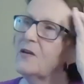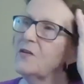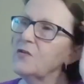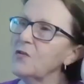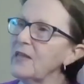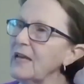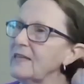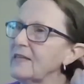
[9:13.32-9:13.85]

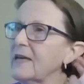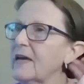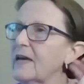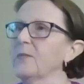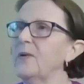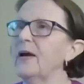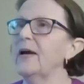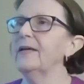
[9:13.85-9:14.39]
So that's kind of
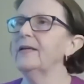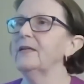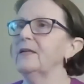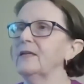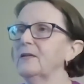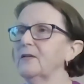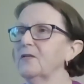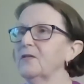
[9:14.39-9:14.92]
my
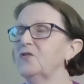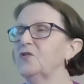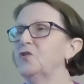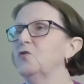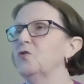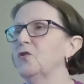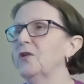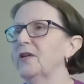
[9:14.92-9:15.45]

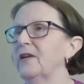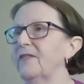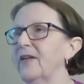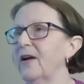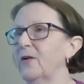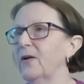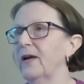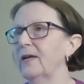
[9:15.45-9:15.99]
story of
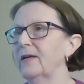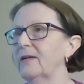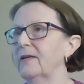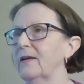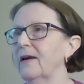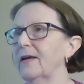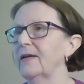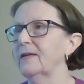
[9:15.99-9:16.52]
how
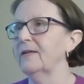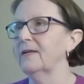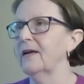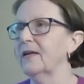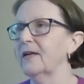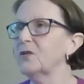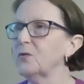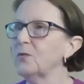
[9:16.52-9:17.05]
I
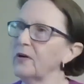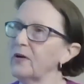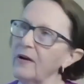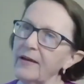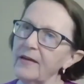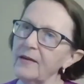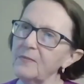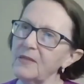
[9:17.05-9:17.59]
got to where I
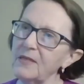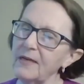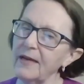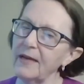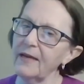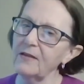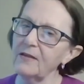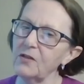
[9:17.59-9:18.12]
am
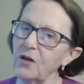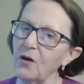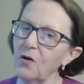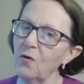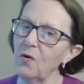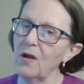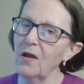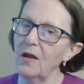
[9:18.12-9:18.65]
today. So